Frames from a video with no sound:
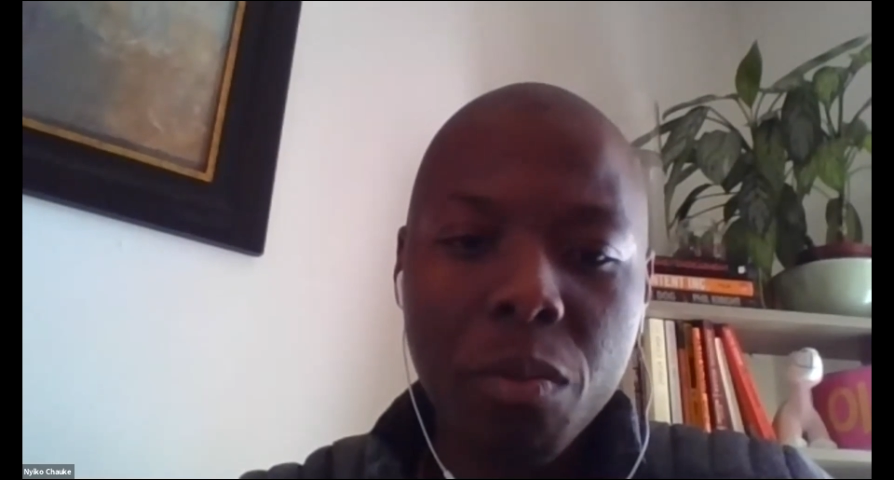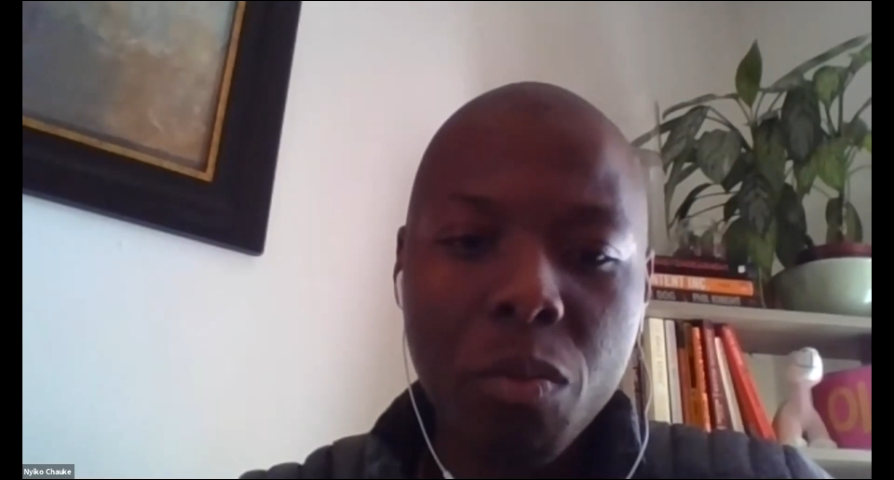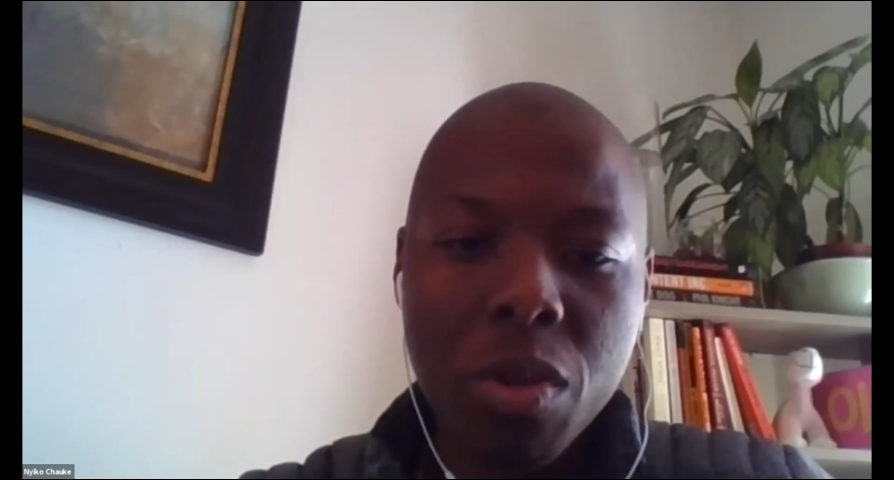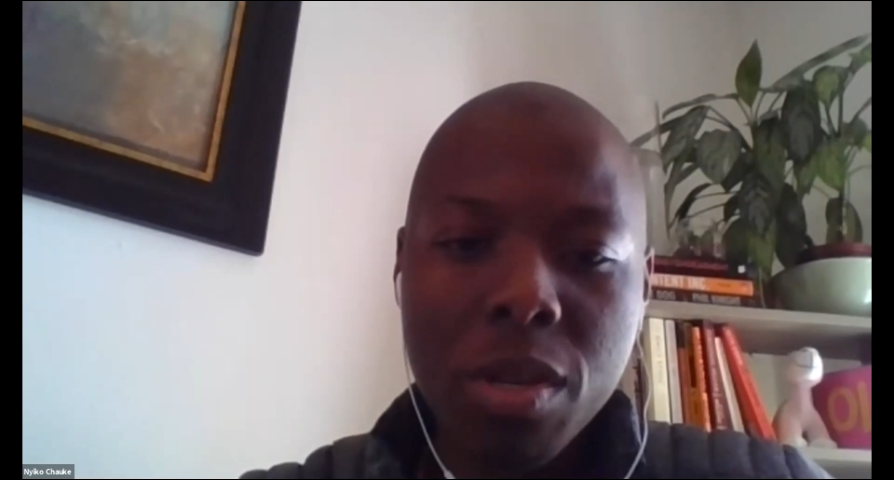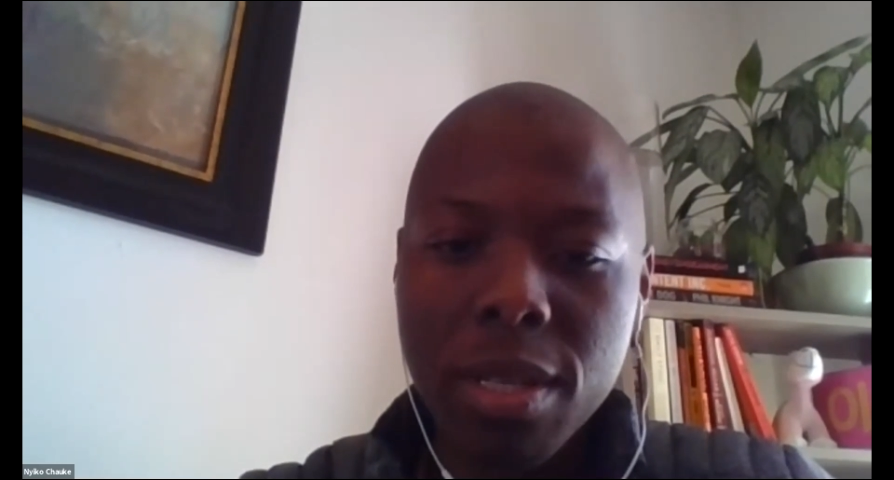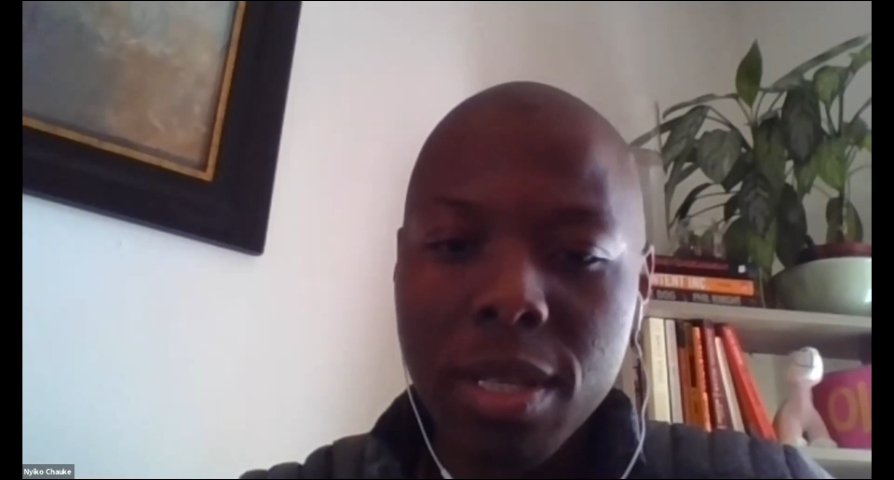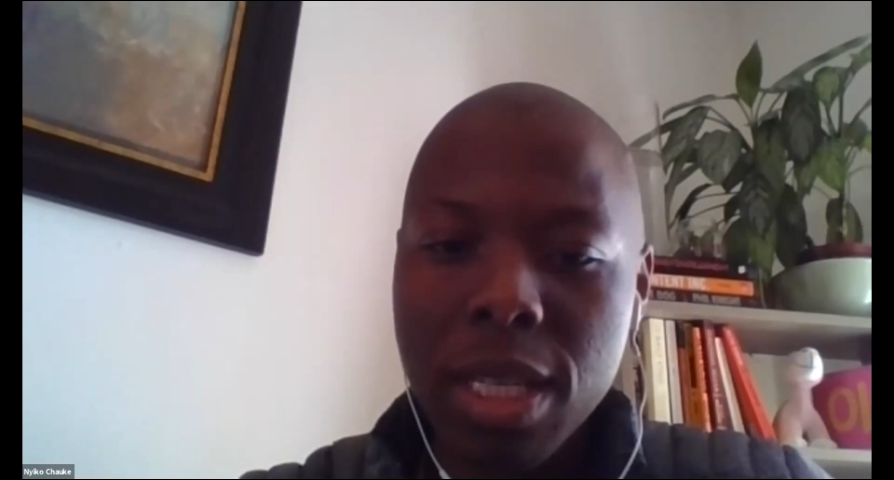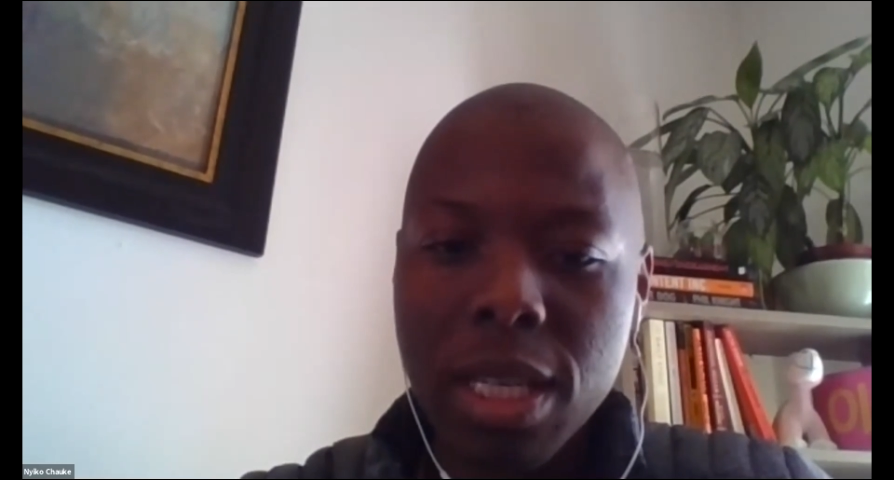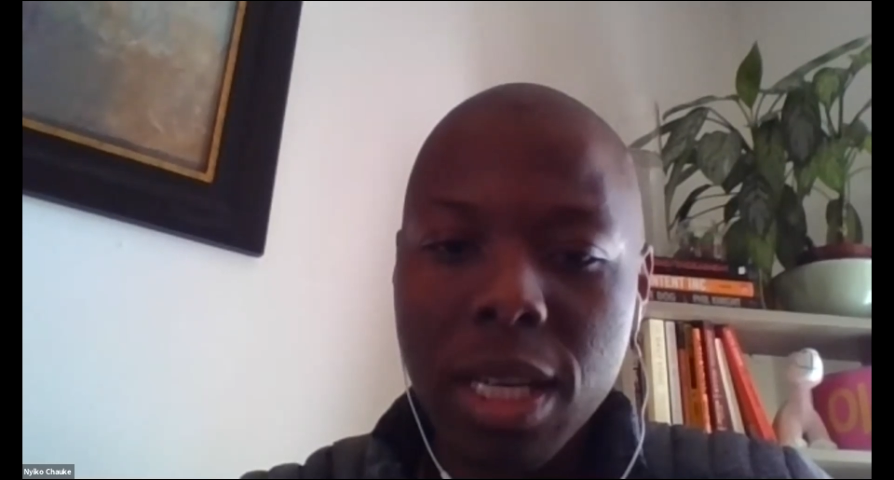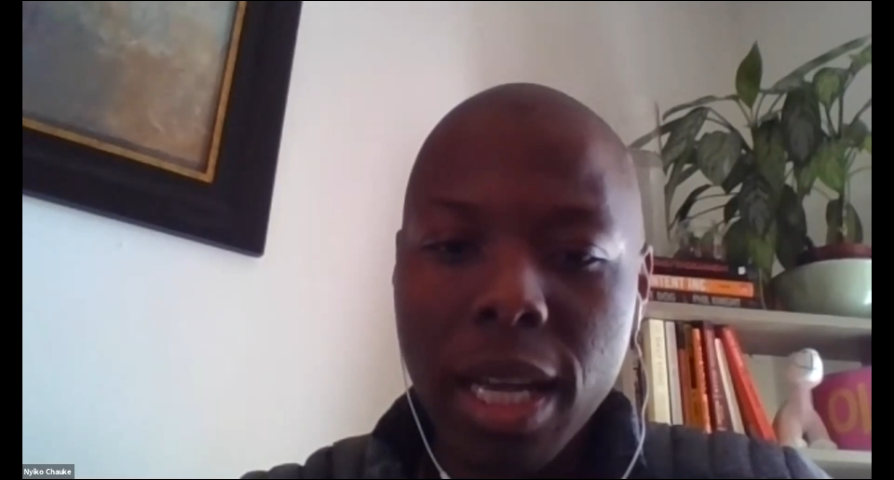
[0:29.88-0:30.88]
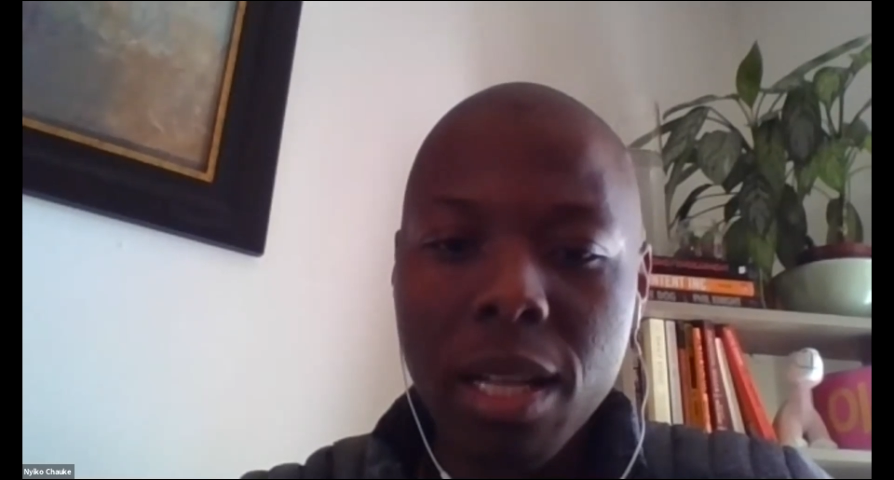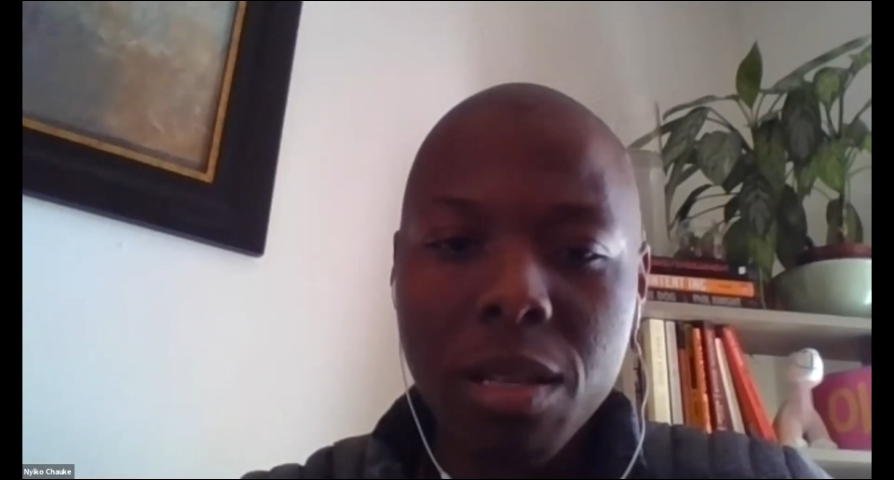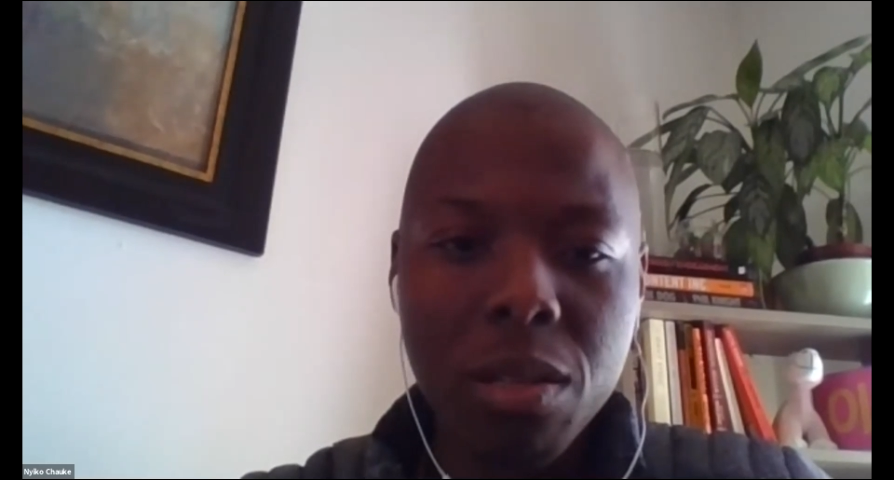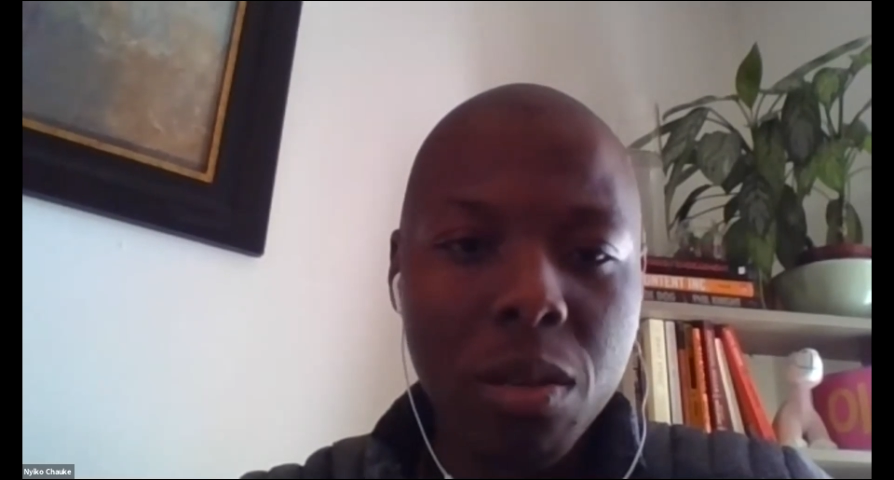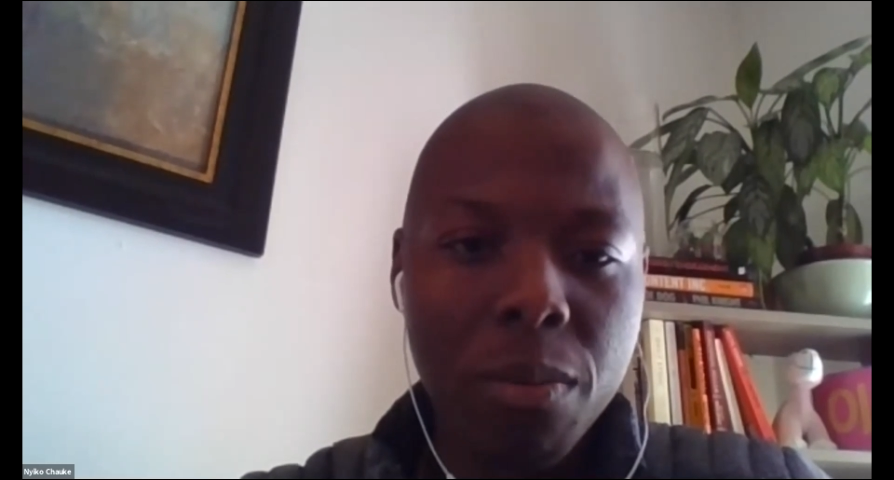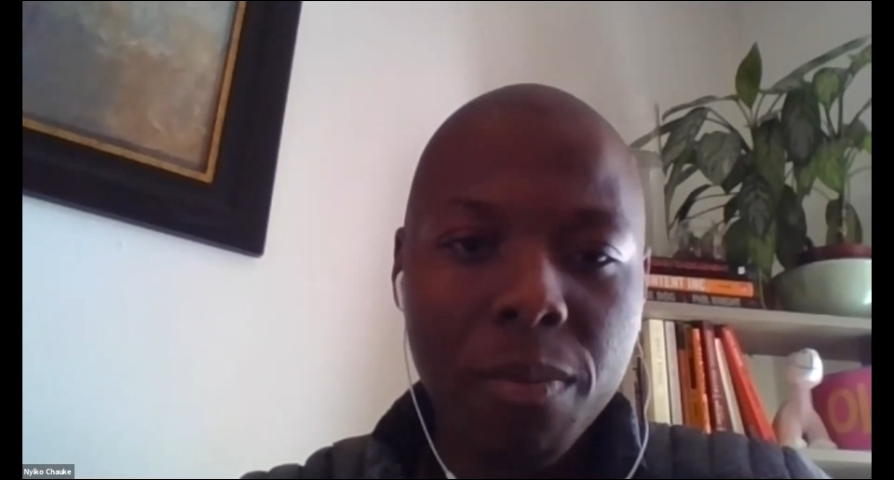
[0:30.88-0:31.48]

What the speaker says: Munya's details,